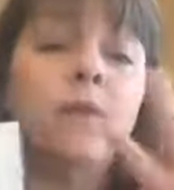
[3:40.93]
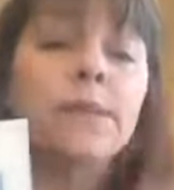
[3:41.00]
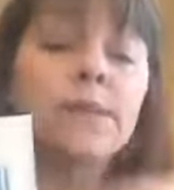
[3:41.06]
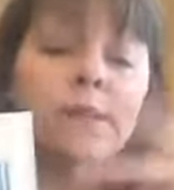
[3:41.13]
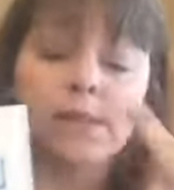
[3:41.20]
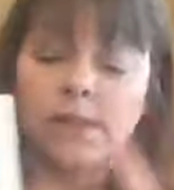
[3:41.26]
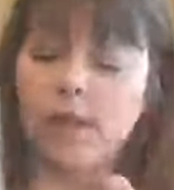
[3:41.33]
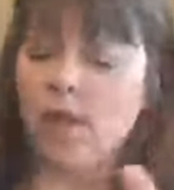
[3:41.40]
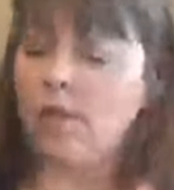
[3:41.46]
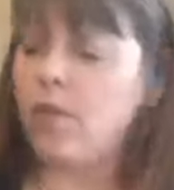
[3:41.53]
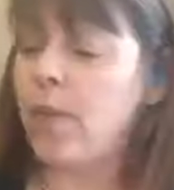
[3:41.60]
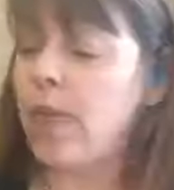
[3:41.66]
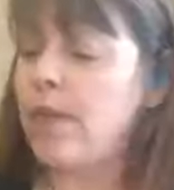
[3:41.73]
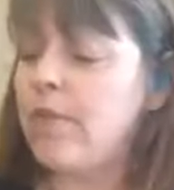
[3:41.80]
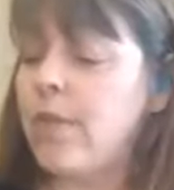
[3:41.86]
this is the other
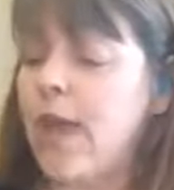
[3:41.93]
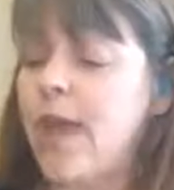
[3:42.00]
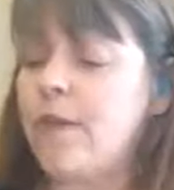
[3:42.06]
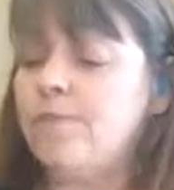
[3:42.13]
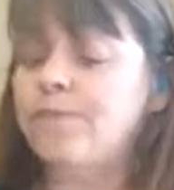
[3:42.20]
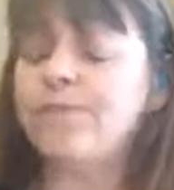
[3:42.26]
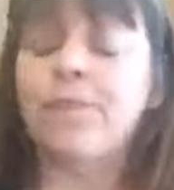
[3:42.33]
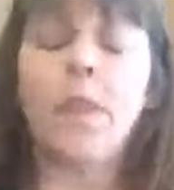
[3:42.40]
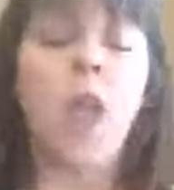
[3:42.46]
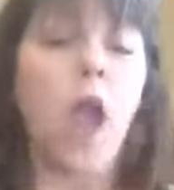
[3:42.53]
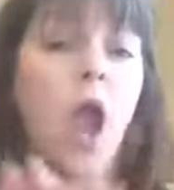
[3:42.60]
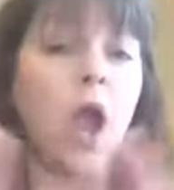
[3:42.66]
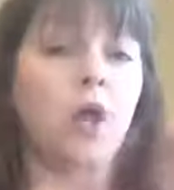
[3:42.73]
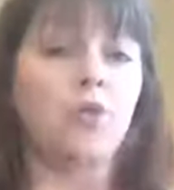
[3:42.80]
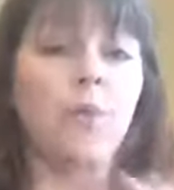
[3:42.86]
way around.
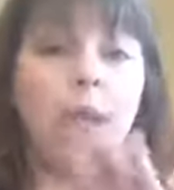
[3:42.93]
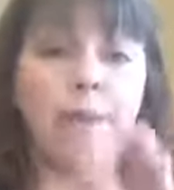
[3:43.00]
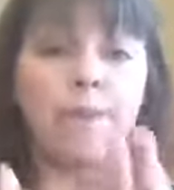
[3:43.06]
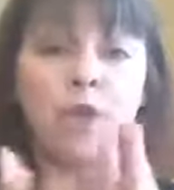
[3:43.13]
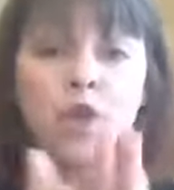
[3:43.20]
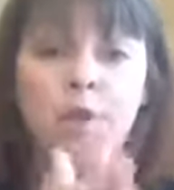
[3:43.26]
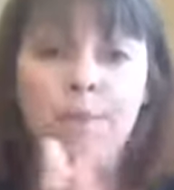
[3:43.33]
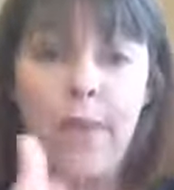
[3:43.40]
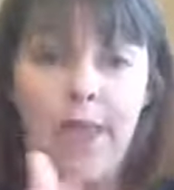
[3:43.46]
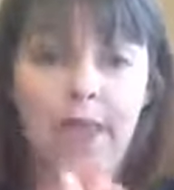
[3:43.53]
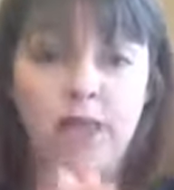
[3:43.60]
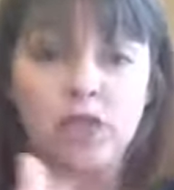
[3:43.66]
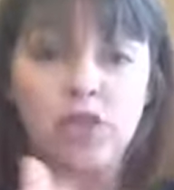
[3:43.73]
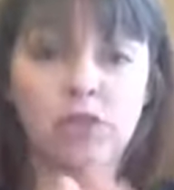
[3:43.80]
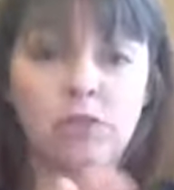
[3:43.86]
Unwrapping your
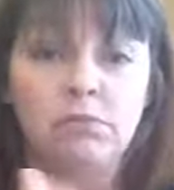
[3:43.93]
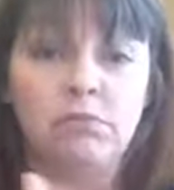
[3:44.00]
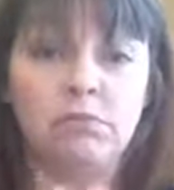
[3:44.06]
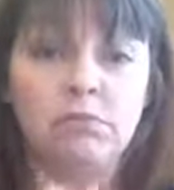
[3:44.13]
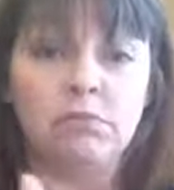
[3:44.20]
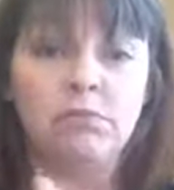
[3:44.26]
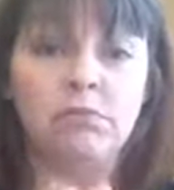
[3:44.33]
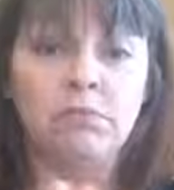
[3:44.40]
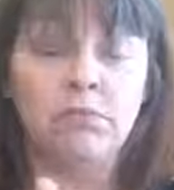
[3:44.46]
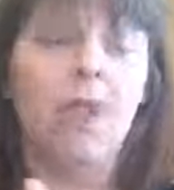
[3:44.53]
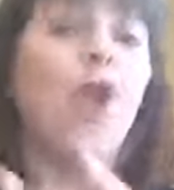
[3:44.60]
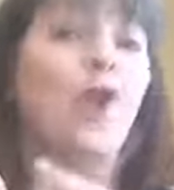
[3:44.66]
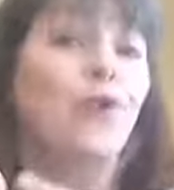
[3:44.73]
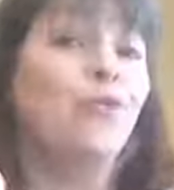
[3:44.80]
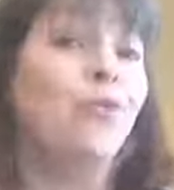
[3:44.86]
passion.
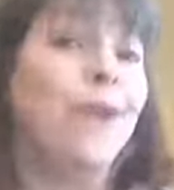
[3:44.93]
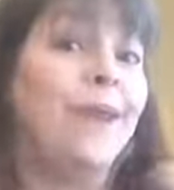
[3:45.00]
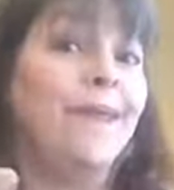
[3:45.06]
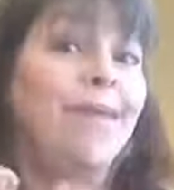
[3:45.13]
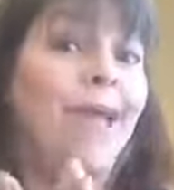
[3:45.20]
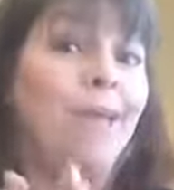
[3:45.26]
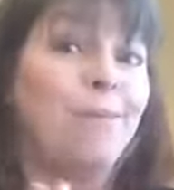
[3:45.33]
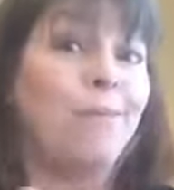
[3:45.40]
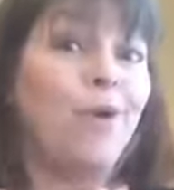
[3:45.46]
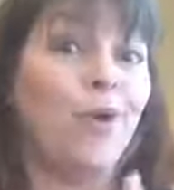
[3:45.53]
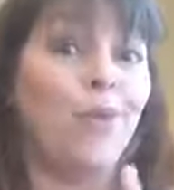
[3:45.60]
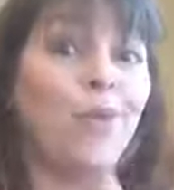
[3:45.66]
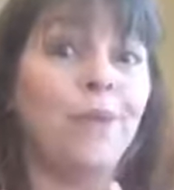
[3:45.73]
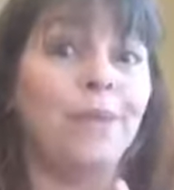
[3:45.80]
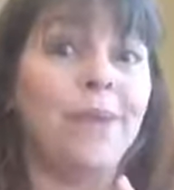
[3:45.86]
Reading that
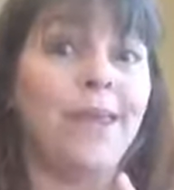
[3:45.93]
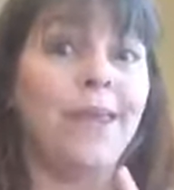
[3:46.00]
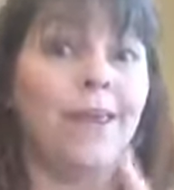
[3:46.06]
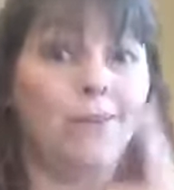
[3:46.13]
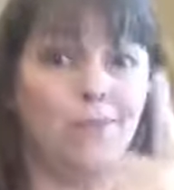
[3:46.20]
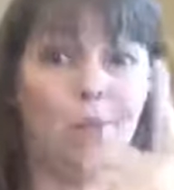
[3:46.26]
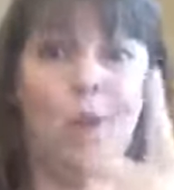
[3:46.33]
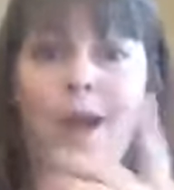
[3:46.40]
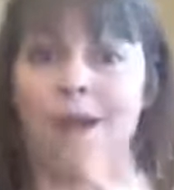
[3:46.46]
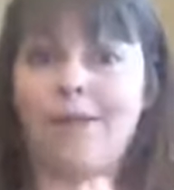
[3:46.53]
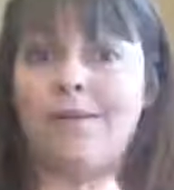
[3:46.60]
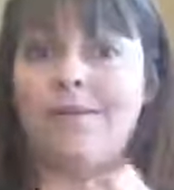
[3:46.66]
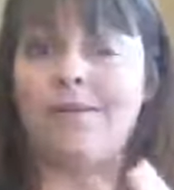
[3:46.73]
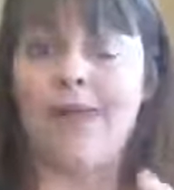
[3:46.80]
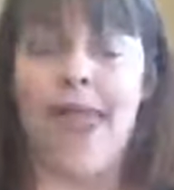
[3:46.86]
book would be
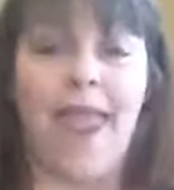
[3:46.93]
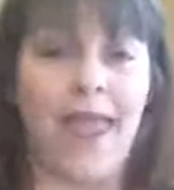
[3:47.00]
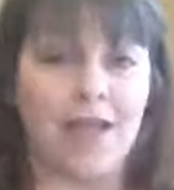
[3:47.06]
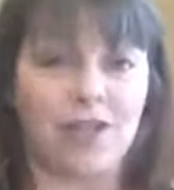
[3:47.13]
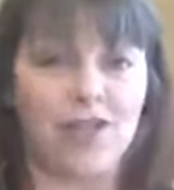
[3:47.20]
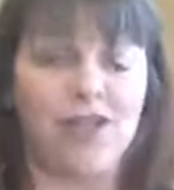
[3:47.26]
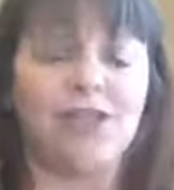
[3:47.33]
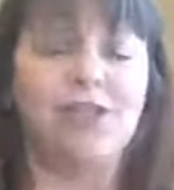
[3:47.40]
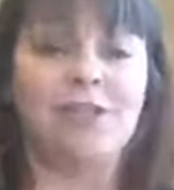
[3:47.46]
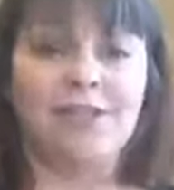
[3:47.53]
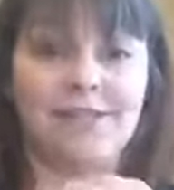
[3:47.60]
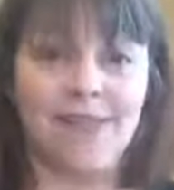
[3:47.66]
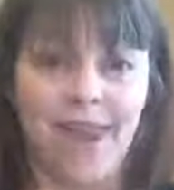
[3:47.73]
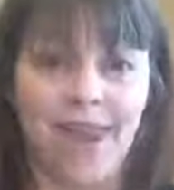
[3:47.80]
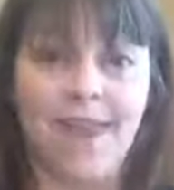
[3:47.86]
one action
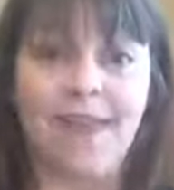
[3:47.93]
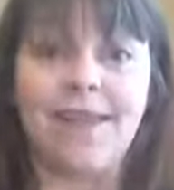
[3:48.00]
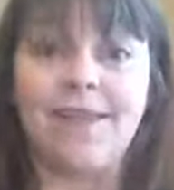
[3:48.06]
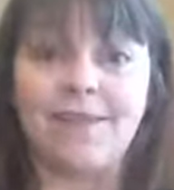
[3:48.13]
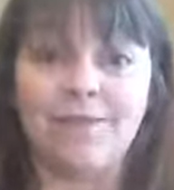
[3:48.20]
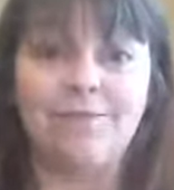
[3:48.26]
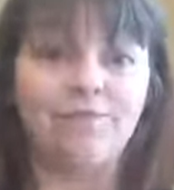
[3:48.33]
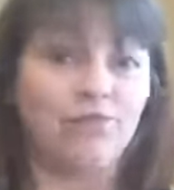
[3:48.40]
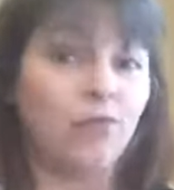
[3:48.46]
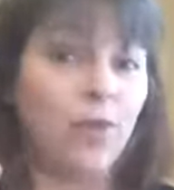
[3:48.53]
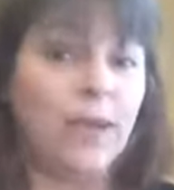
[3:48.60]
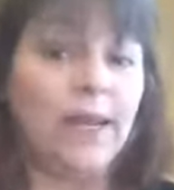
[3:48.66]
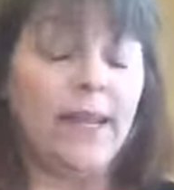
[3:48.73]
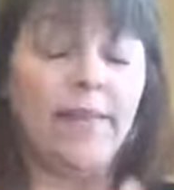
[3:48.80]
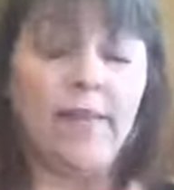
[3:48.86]
to take.
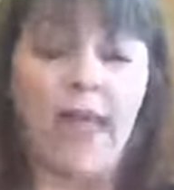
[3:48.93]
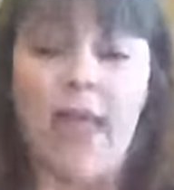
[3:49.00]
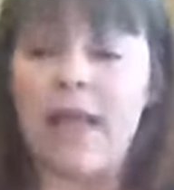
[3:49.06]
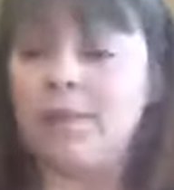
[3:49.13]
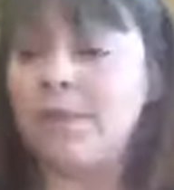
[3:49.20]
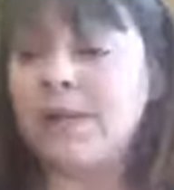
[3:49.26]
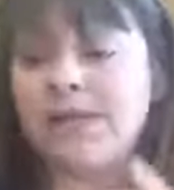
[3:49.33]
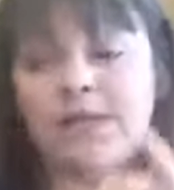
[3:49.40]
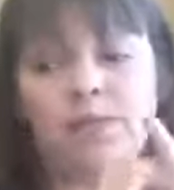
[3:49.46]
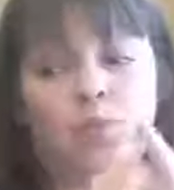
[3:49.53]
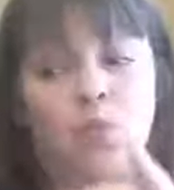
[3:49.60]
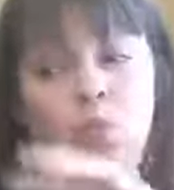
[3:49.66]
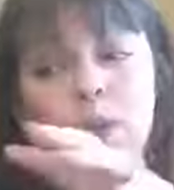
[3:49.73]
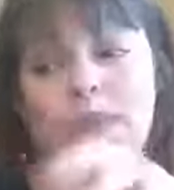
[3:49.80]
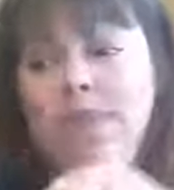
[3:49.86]
Reading that, because
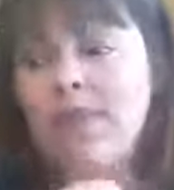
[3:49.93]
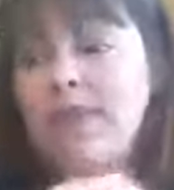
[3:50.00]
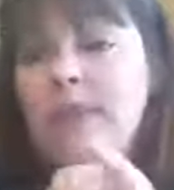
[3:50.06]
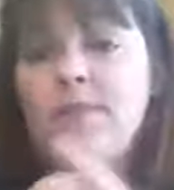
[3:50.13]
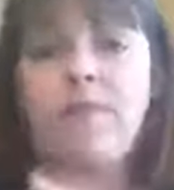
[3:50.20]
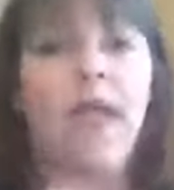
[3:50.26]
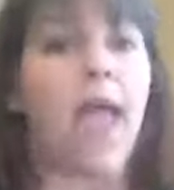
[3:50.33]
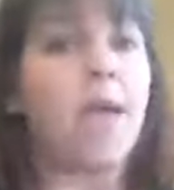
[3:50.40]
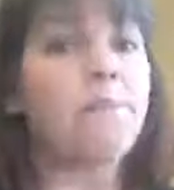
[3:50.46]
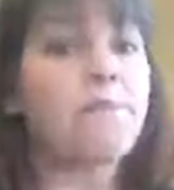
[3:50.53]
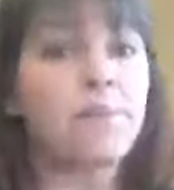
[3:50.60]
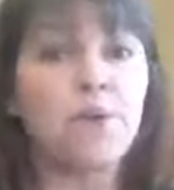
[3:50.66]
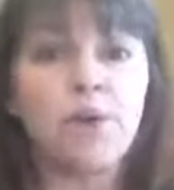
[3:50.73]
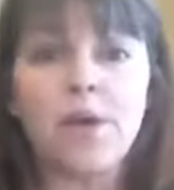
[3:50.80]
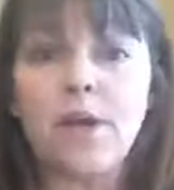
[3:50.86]
within that
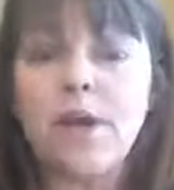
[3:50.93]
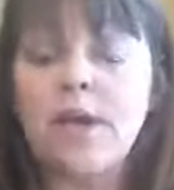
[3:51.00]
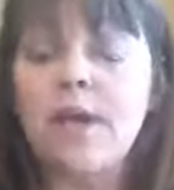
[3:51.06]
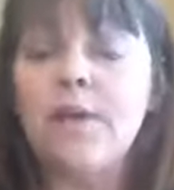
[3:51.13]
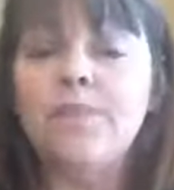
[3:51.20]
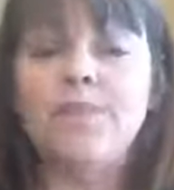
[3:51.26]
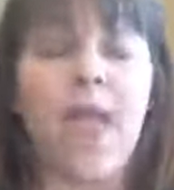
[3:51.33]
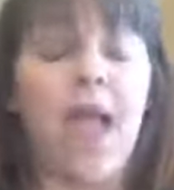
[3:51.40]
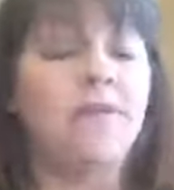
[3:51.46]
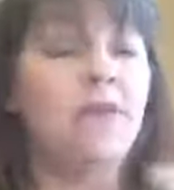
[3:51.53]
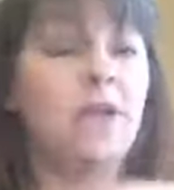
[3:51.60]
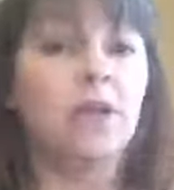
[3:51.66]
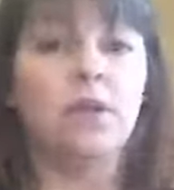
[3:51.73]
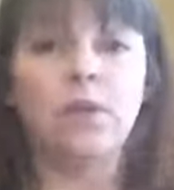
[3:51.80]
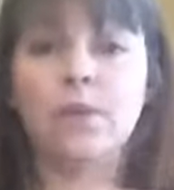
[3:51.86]
book, I've
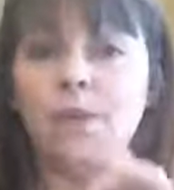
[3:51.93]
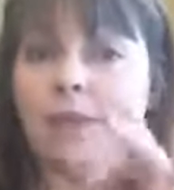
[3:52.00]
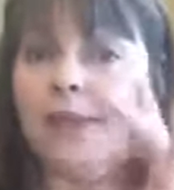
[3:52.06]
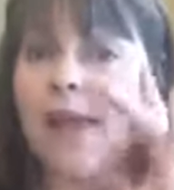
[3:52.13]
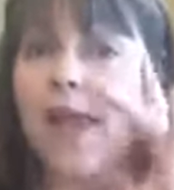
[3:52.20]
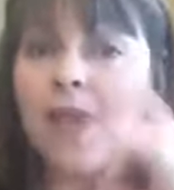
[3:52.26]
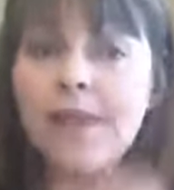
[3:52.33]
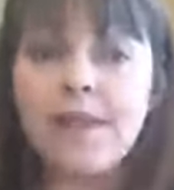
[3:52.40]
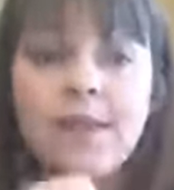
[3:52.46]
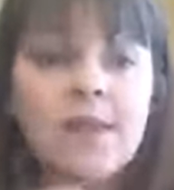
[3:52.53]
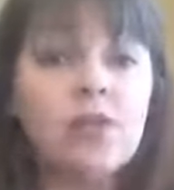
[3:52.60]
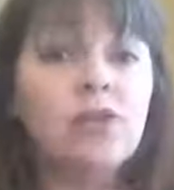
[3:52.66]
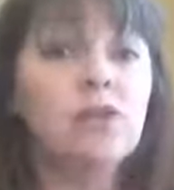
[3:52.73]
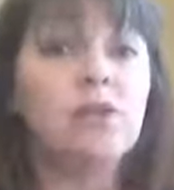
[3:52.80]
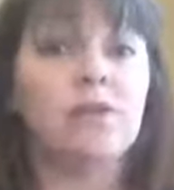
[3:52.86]
included 8
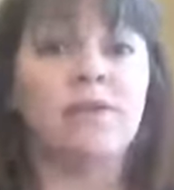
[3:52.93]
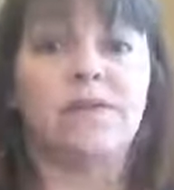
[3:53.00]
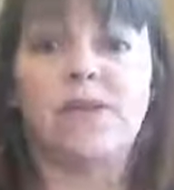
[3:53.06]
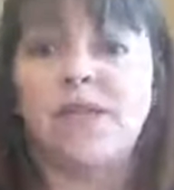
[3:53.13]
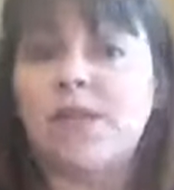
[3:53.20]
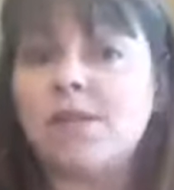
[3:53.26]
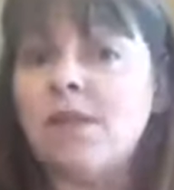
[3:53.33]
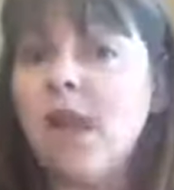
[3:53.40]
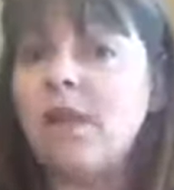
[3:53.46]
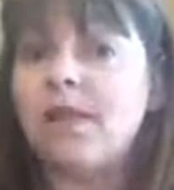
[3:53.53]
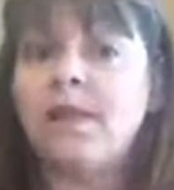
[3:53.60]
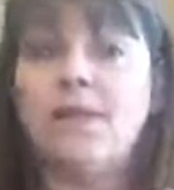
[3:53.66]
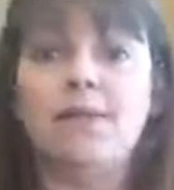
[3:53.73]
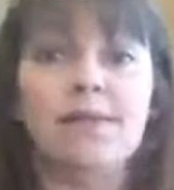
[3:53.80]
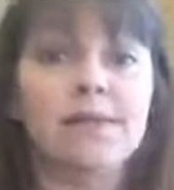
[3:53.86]
years of
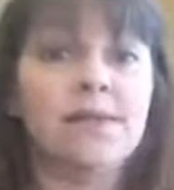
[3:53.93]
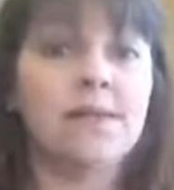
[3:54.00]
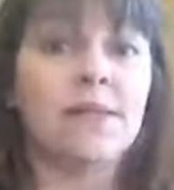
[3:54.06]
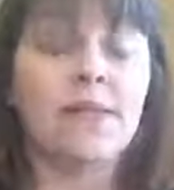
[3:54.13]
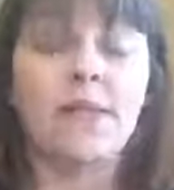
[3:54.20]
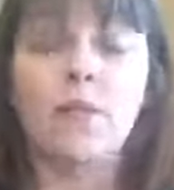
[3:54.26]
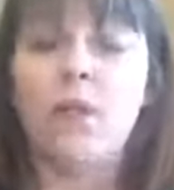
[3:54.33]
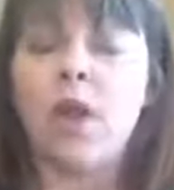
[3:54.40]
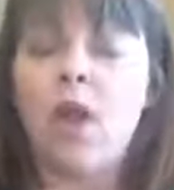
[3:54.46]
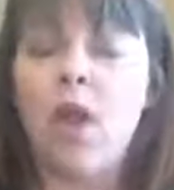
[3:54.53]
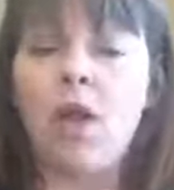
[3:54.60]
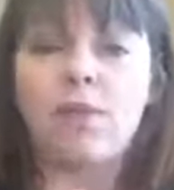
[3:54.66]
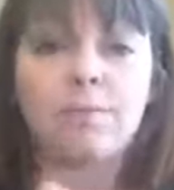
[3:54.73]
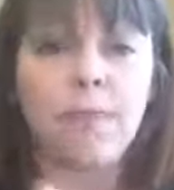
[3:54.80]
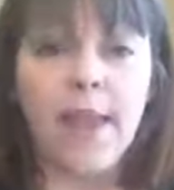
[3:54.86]
studying this thing we
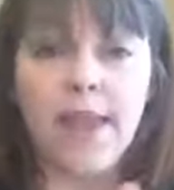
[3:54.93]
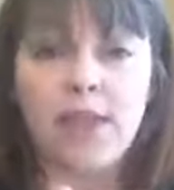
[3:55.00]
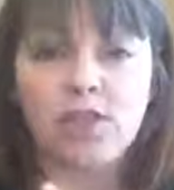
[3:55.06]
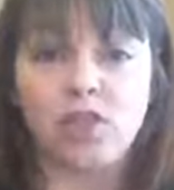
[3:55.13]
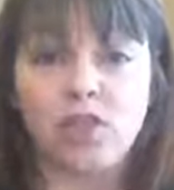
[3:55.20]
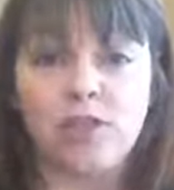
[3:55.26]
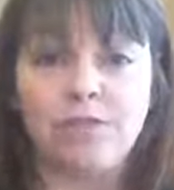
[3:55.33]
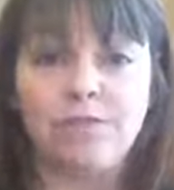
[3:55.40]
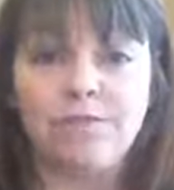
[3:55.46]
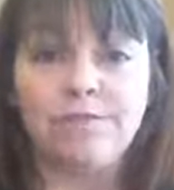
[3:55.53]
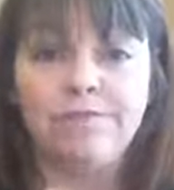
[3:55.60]
call passion.